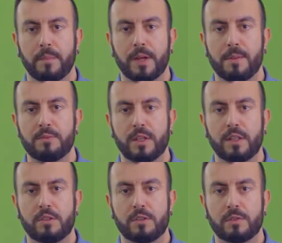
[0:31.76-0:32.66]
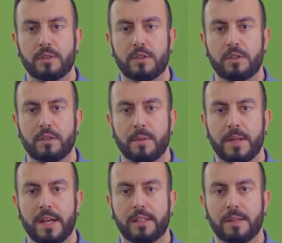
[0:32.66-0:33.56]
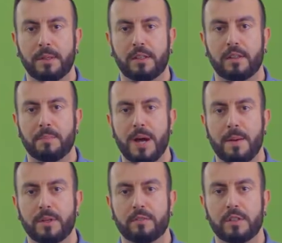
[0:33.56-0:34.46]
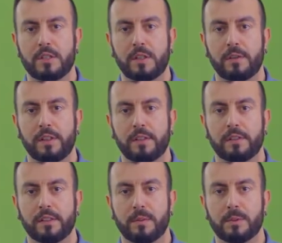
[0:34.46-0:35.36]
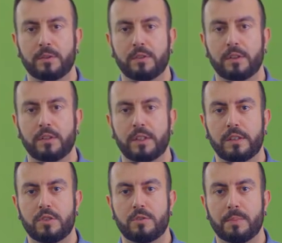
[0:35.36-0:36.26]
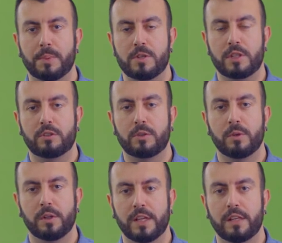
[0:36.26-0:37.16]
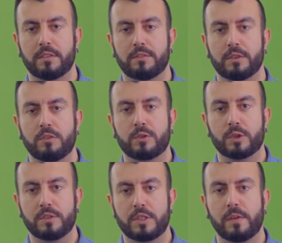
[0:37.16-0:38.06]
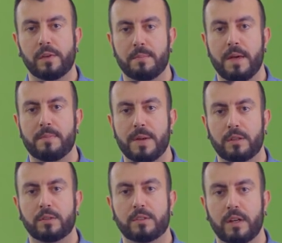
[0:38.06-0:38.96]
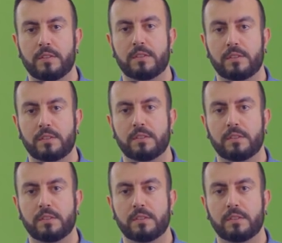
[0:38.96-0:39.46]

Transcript: My name's Eddie Custovic. I'm an academic in the Department of Engineering, and I'm also the Industry Projects Coordinator for the School of Engineering and Mathematical Sciences.